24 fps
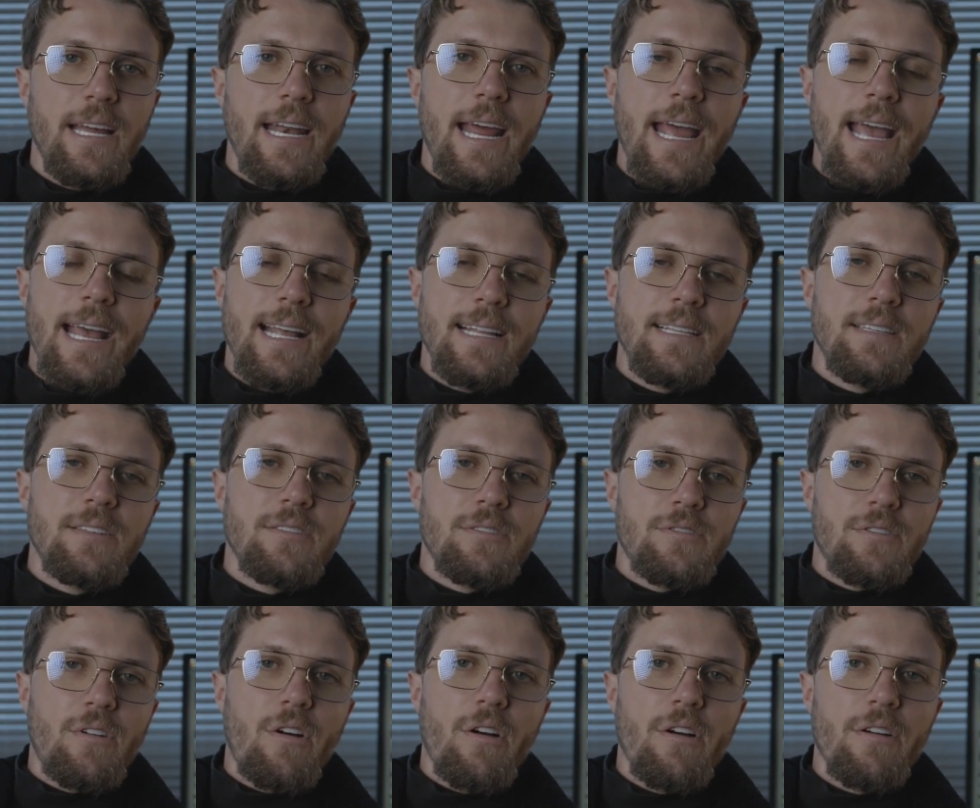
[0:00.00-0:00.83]
at a head
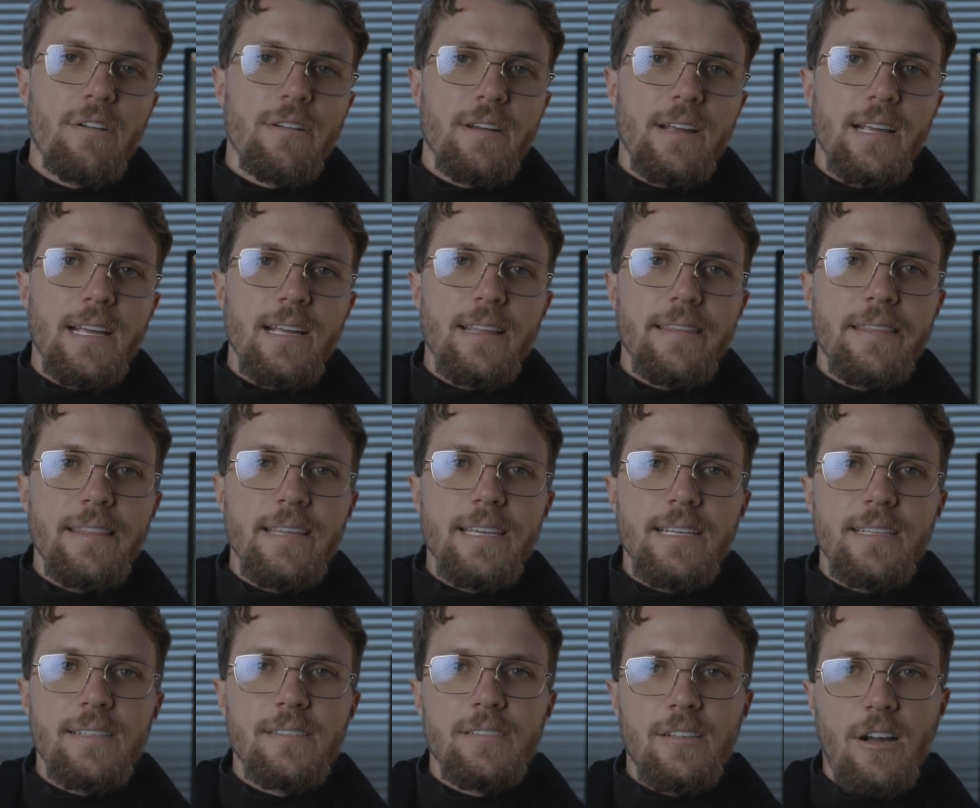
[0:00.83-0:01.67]
start in
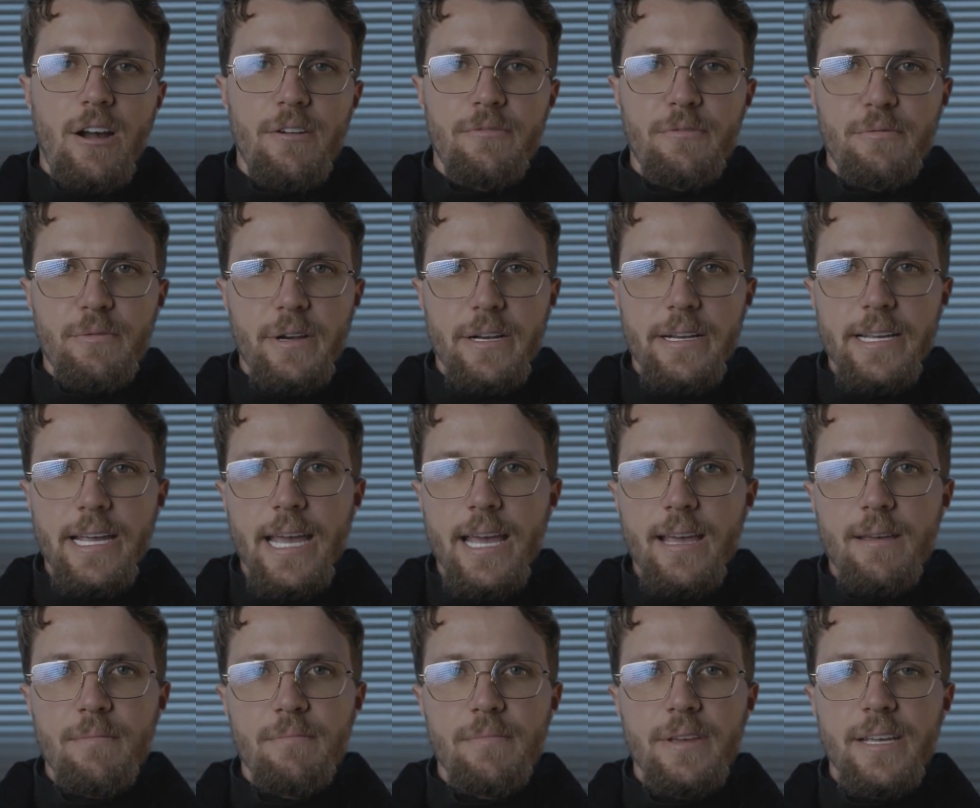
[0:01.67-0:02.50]
the software
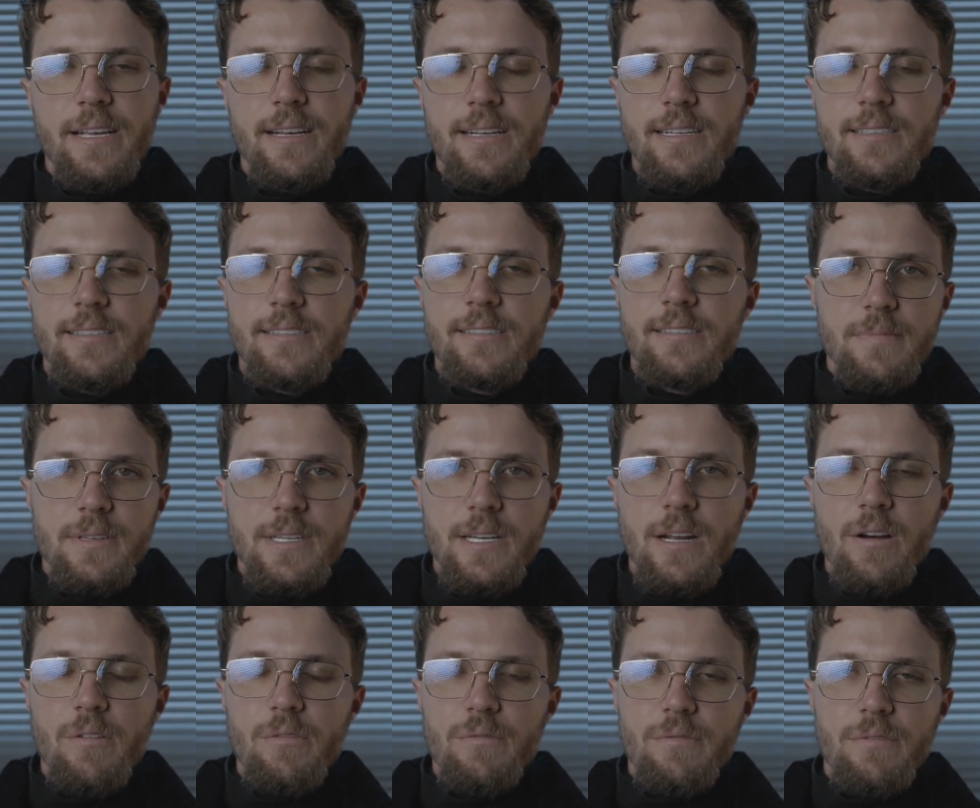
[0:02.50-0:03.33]
game because, you
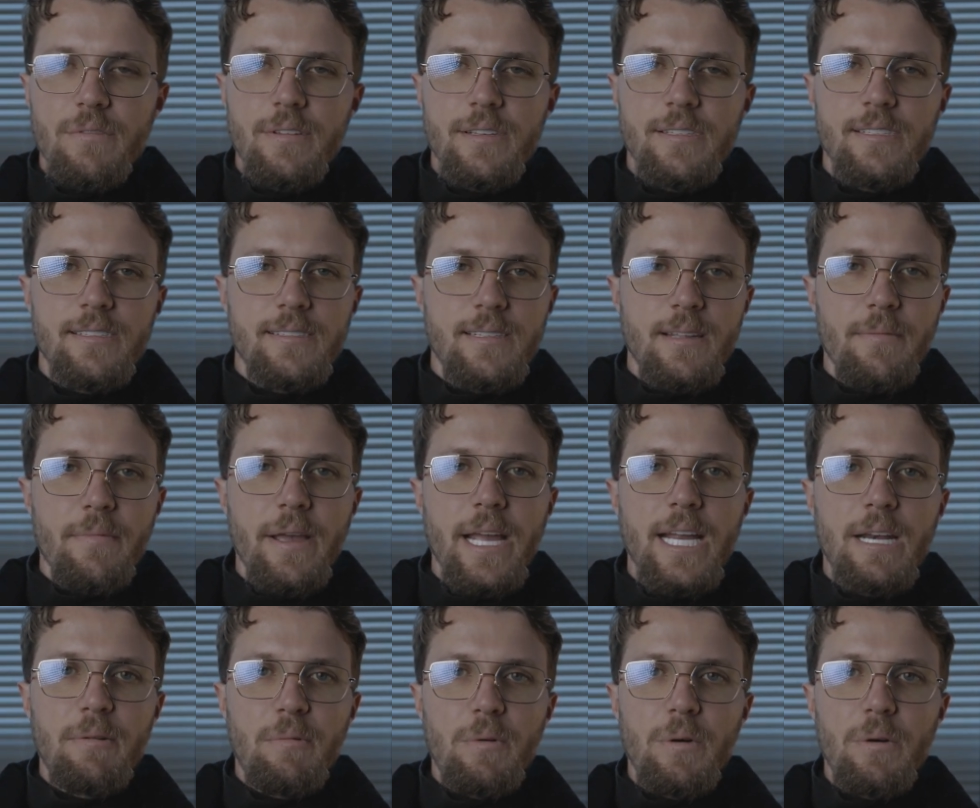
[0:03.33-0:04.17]
know, this is
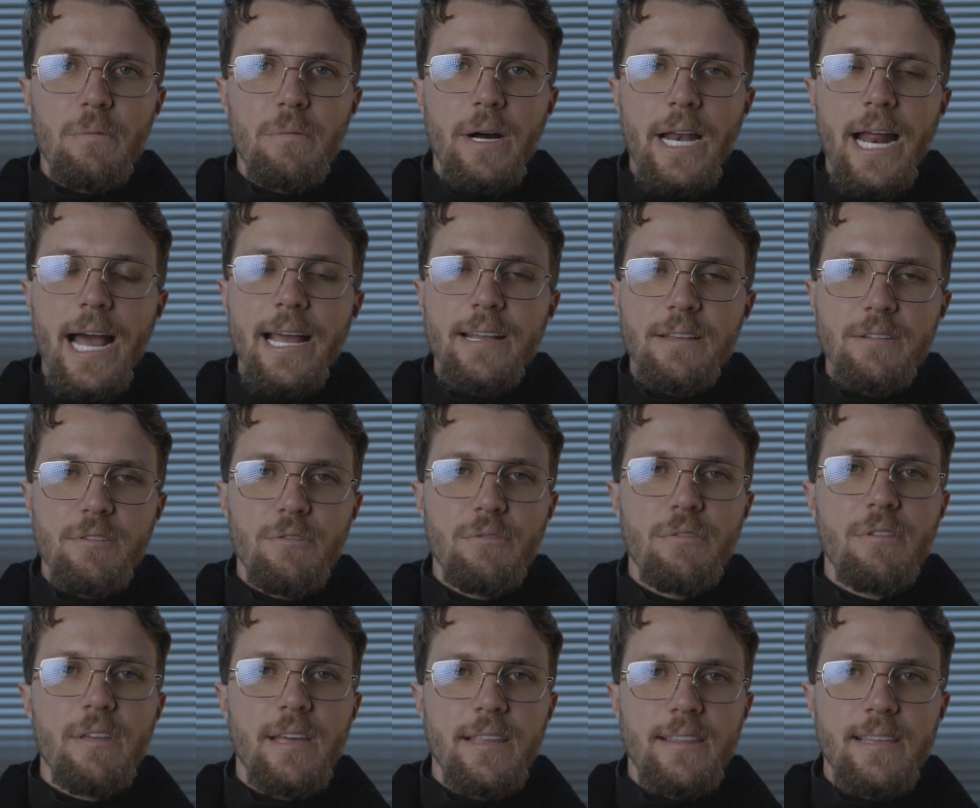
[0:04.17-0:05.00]
debatable, but I
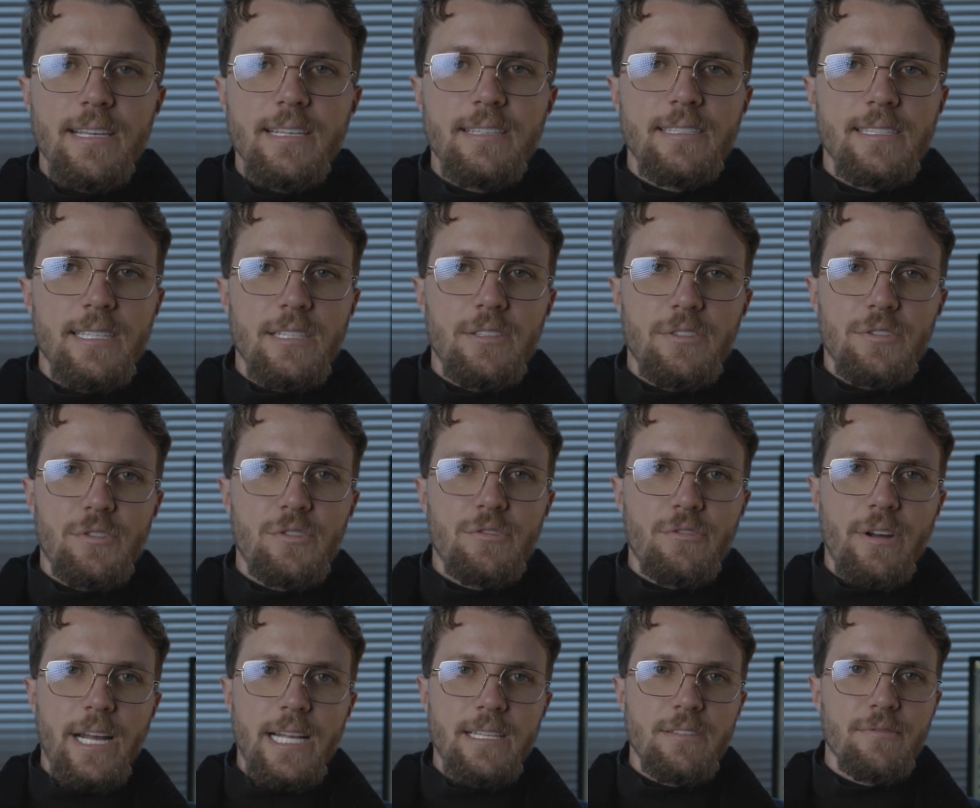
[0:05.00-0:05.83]
do think these skills
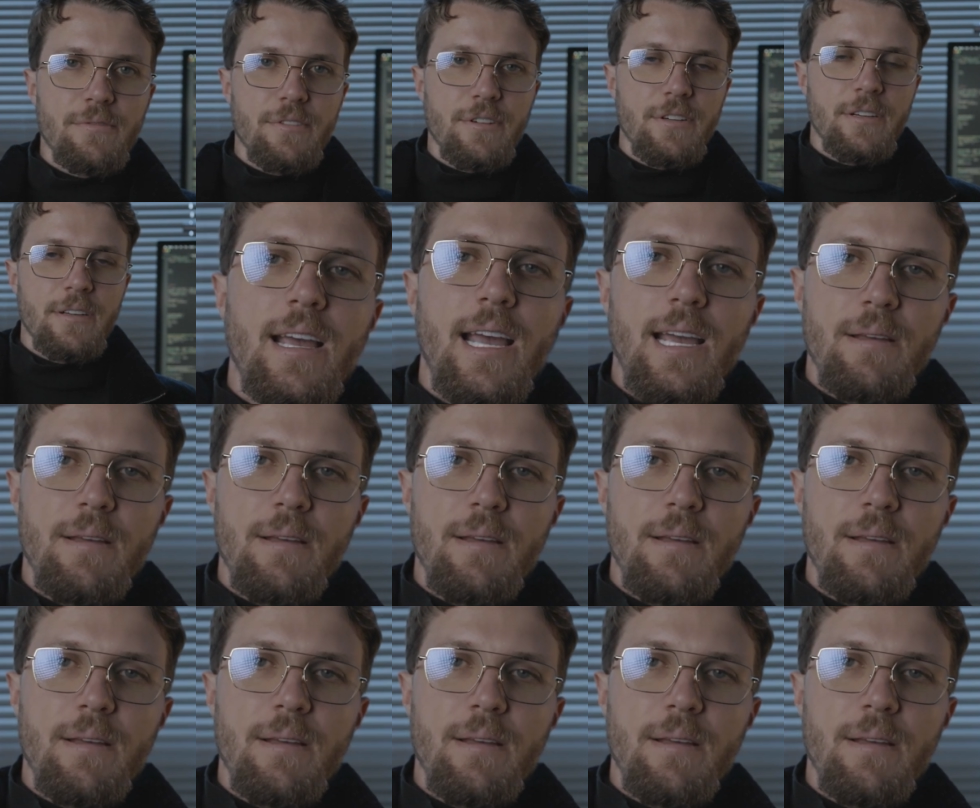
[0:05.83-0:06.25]
transfer,